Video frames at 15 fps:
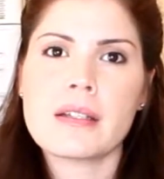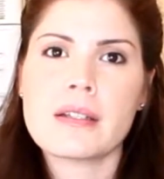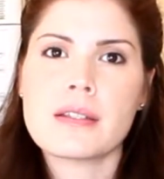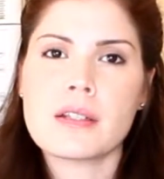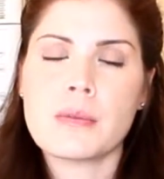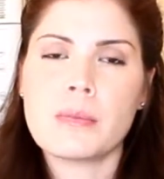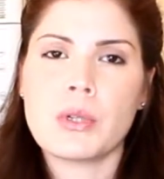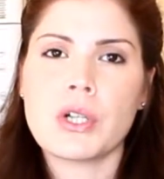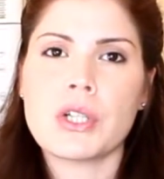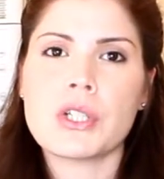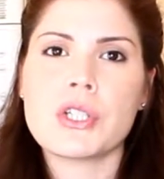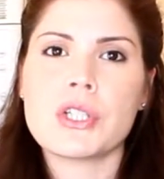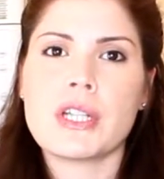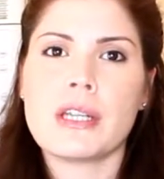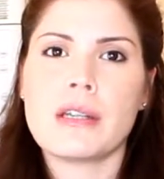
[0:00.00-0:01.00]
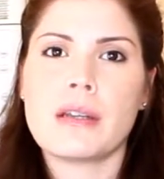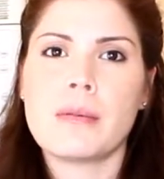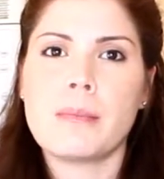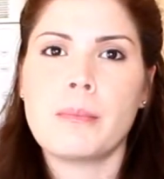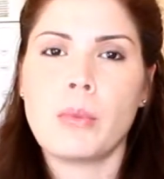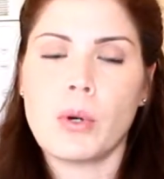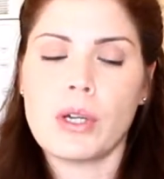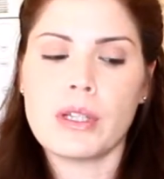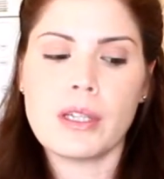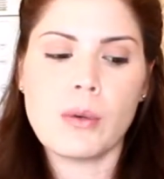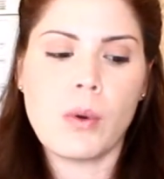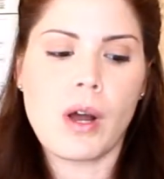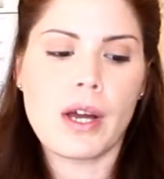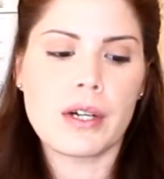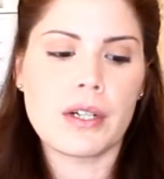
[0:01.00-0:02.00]
submerged in boiling
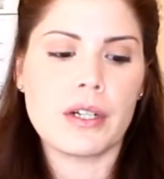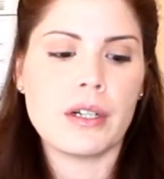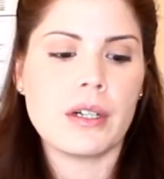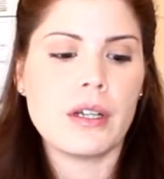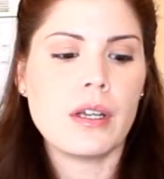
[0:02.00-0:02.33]
water,